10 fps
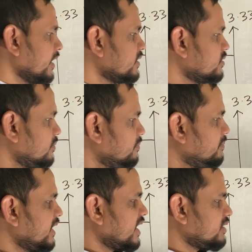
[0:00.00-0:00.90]
So
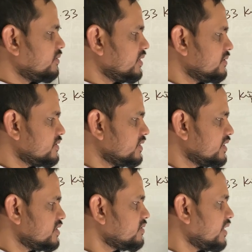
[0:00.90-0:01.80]
better to use
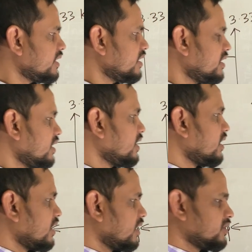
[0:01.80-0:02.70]
this joint.
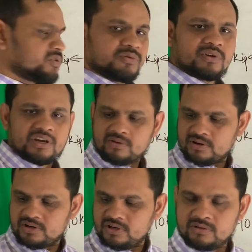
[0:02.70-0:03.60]
Should I
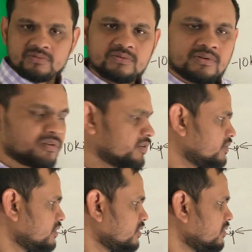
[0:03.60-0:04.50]
continue?
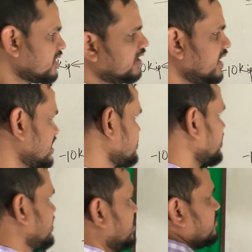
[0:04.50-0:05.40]
Okay, let us
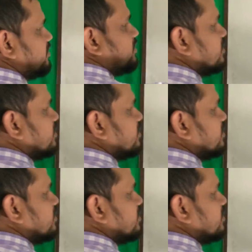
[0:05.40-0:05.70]
continue.